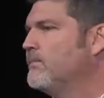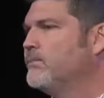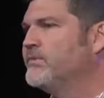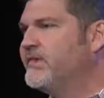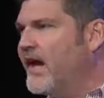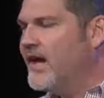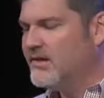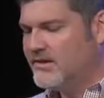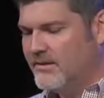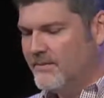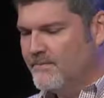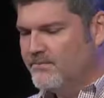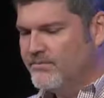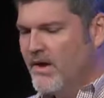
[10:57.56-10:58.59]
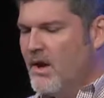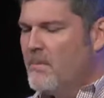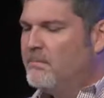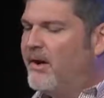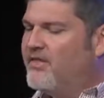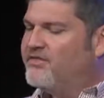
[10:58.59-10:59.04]
Death.
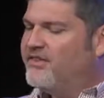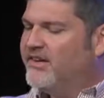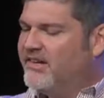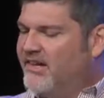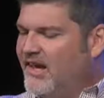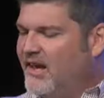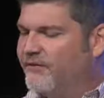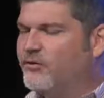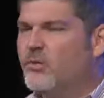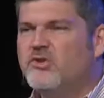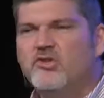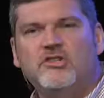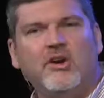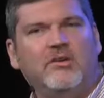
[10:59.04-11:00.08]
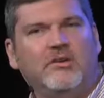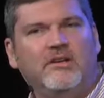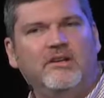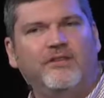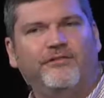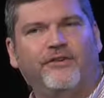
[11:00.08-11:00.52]
But the gift, which is totally
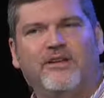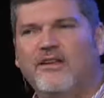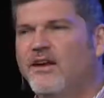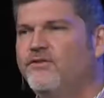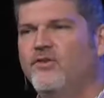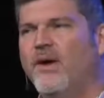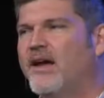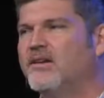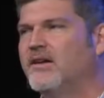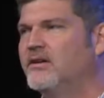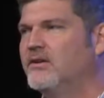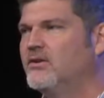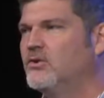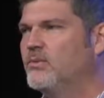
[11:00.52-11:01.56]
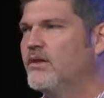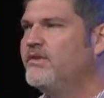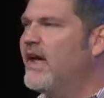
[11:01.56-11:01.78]
different, the gift you had nothing to do with, yeah,